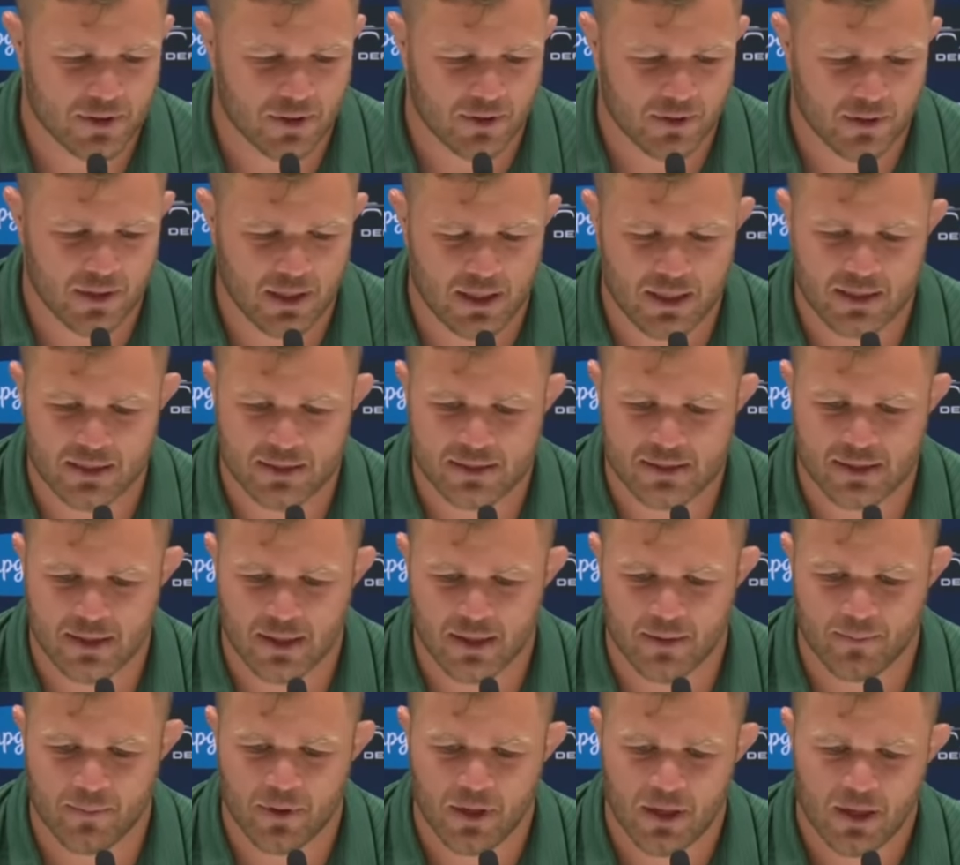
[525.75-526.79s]
So that is
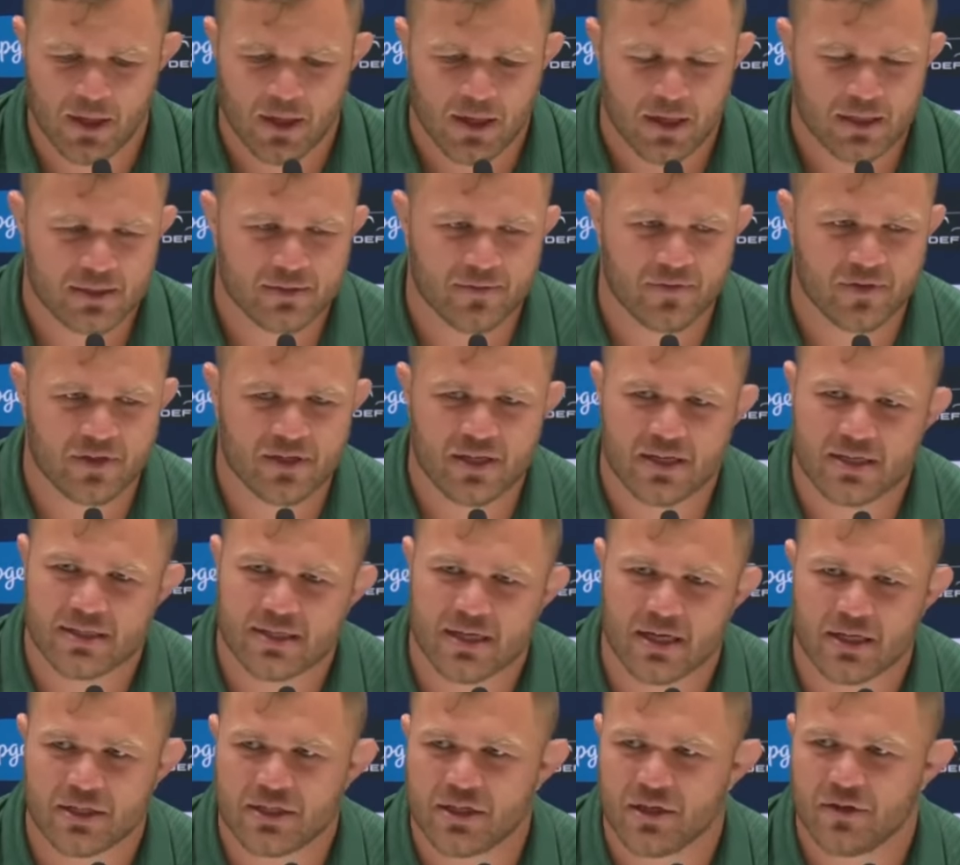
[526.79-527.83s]
that's a
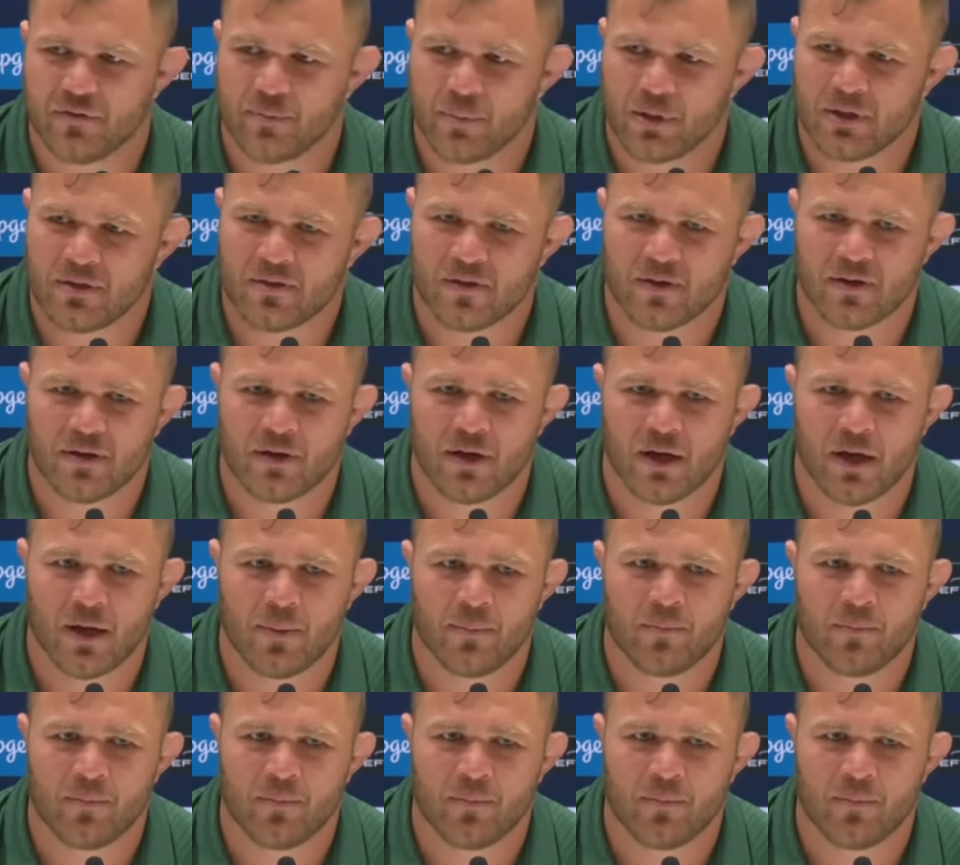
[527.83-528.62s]
fantastic achievement, and